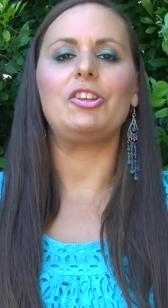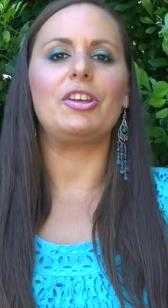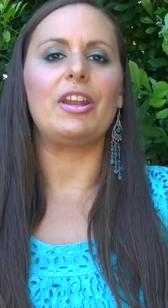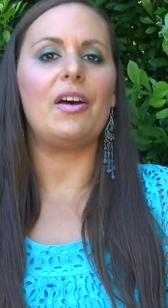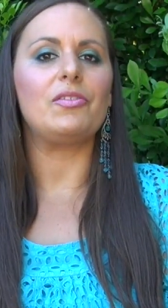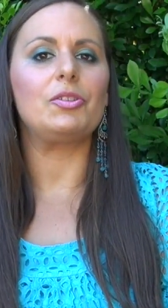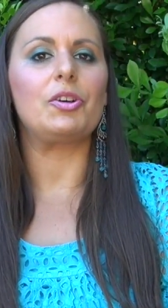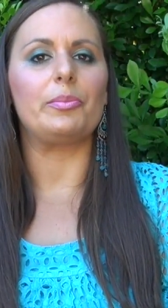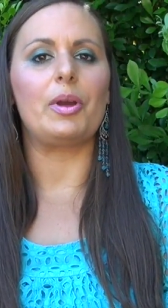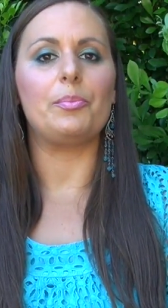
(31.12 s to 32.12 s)
You can have a
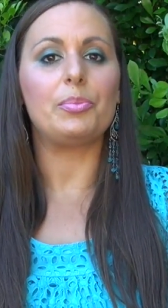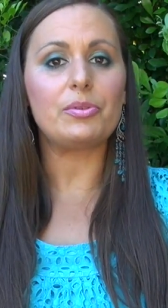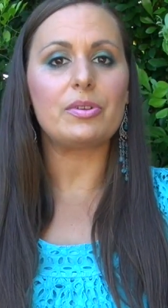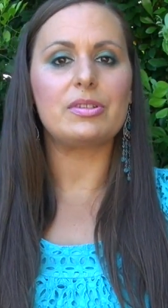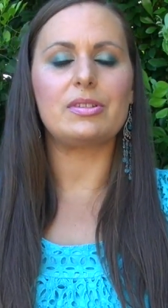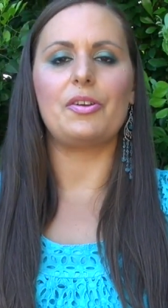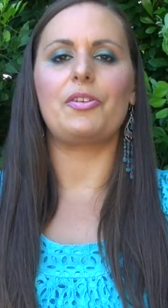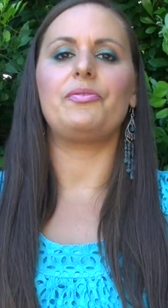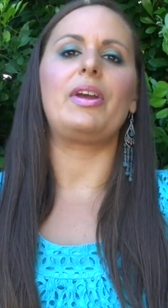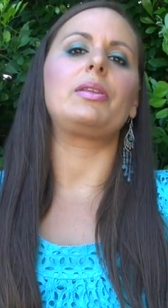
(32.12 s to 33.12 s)
look at my books,
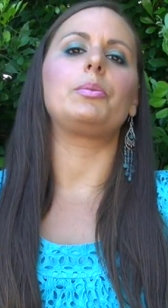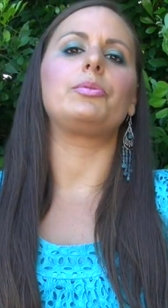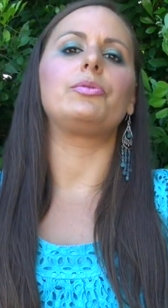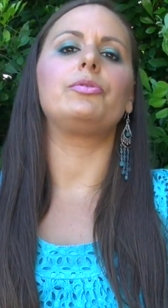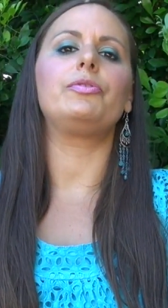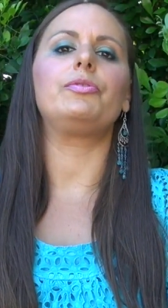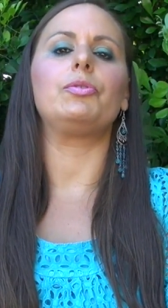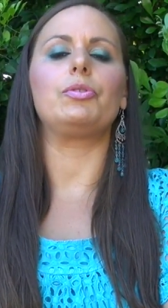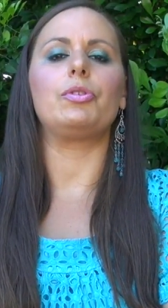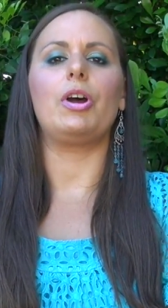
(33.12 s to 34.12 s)
they're available
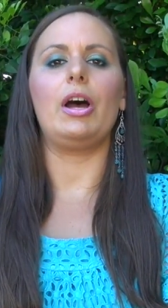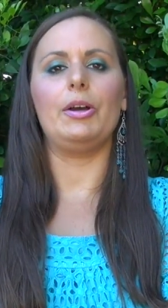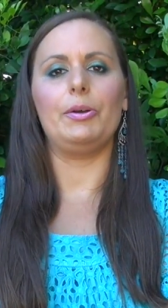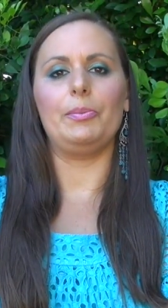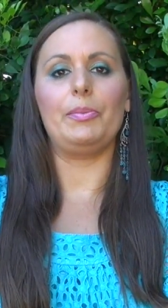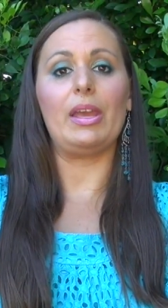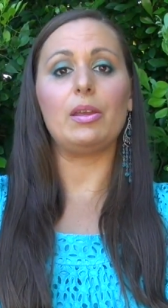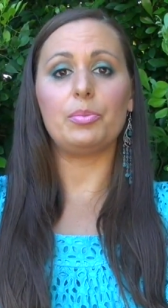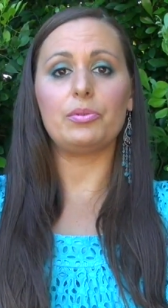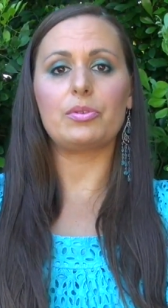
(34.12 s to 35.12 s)
for um,
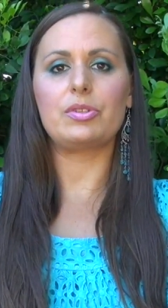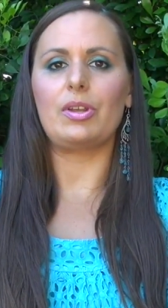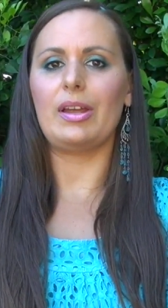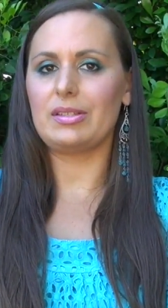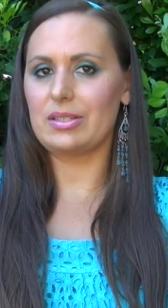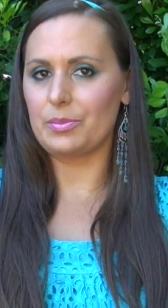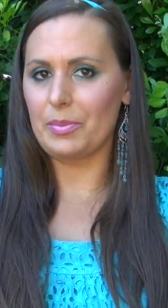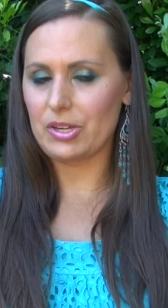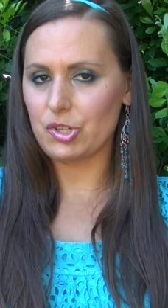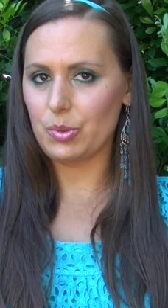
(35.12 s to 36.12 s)
ebooks at
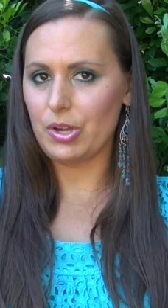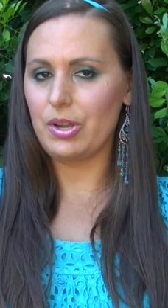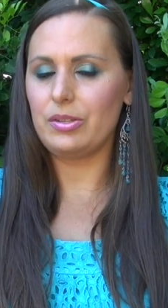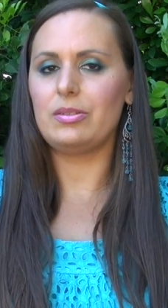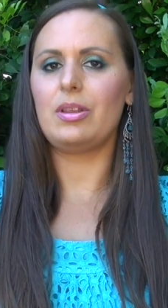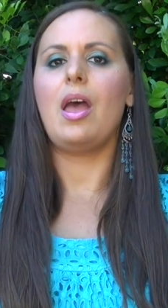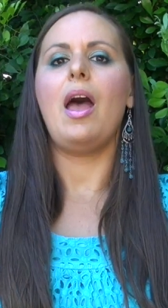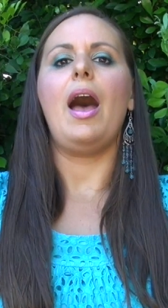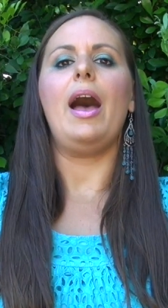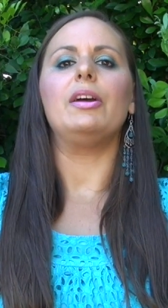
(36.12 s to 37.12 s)
Smashwords
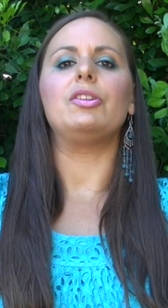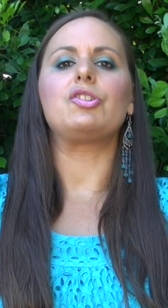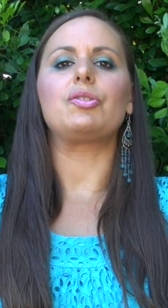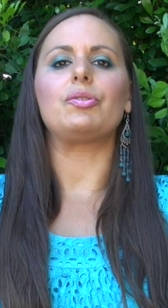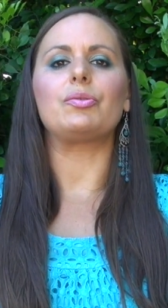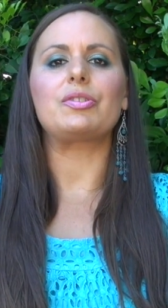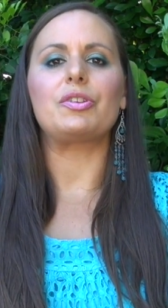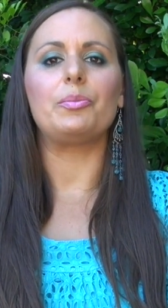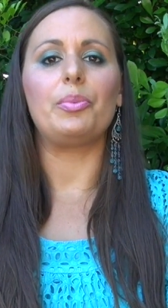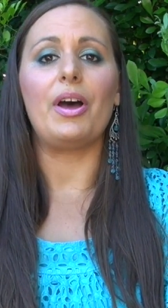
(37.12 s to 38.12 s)
and you can
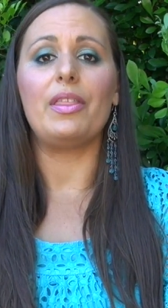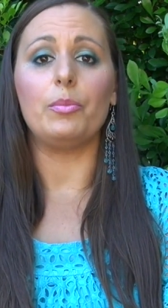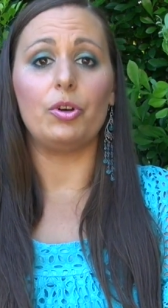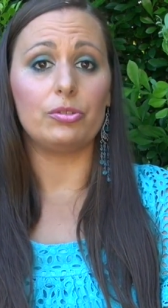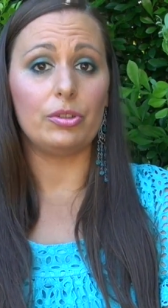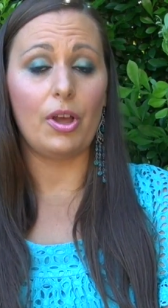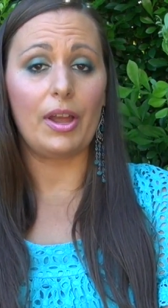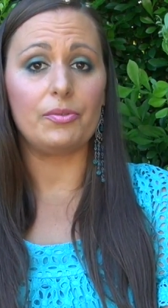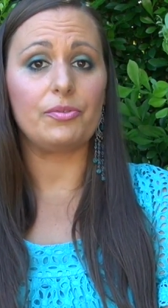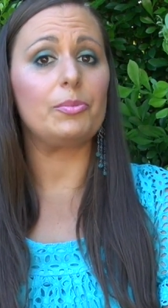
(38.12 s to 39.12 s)
also buy them
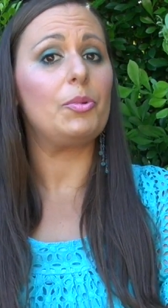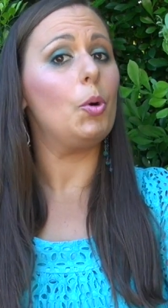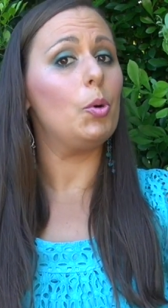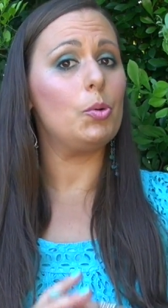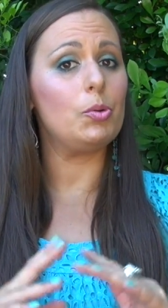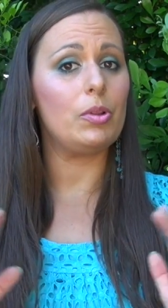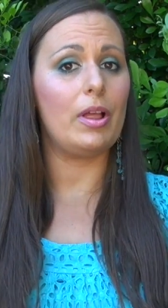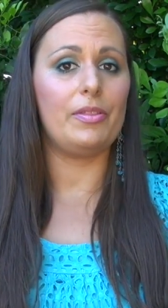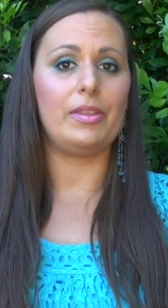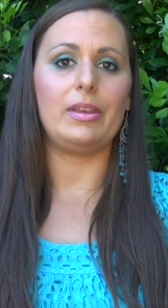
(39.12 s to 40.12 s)
online from all
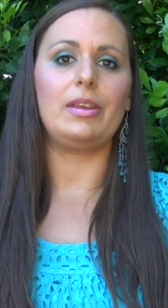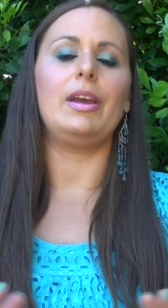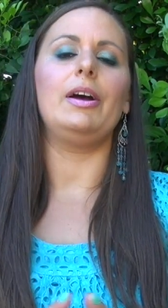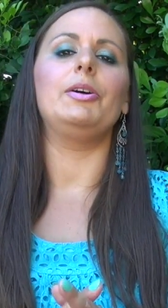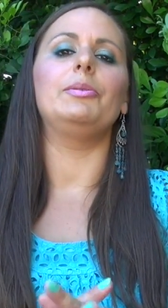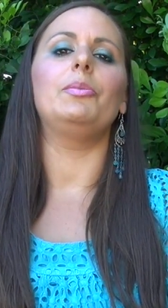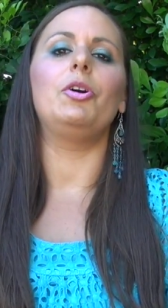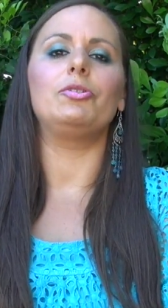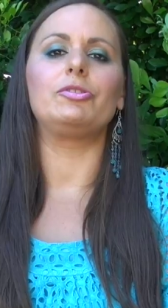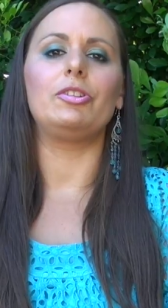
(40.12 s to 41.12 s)
the um,
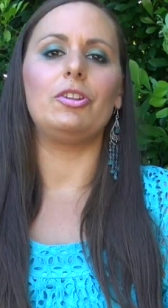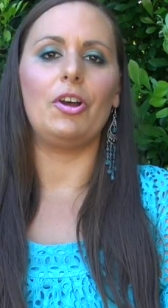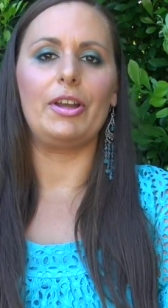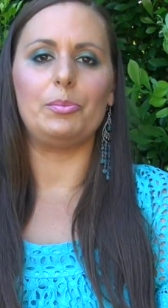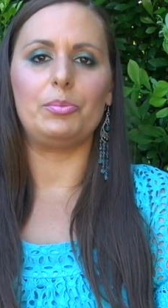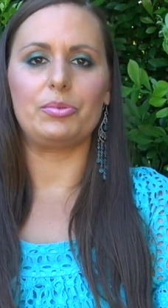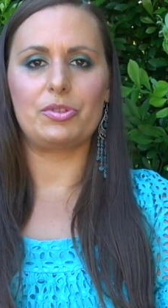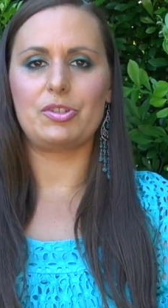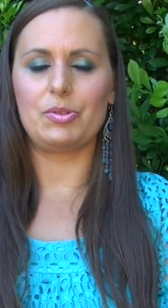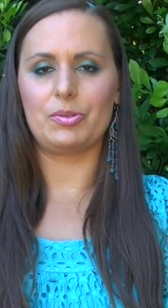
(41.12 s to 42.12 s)
online
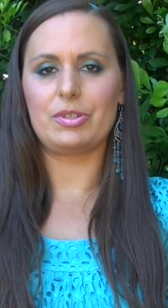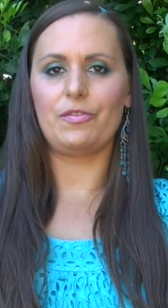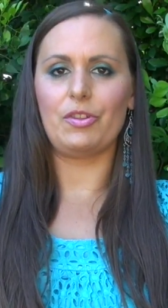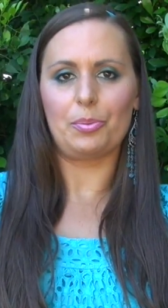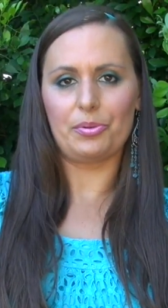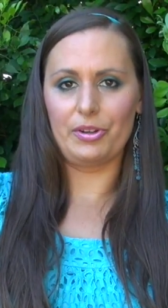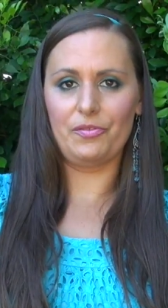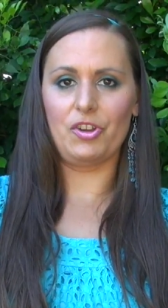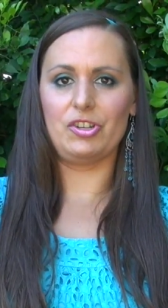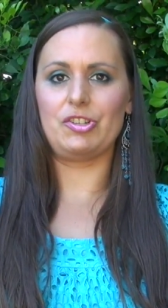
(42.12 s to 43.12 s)
bookstores for the print
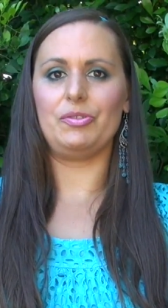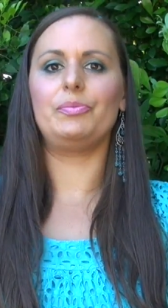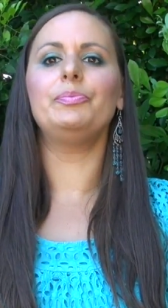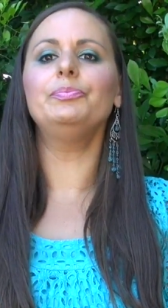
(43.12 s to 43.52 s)
version.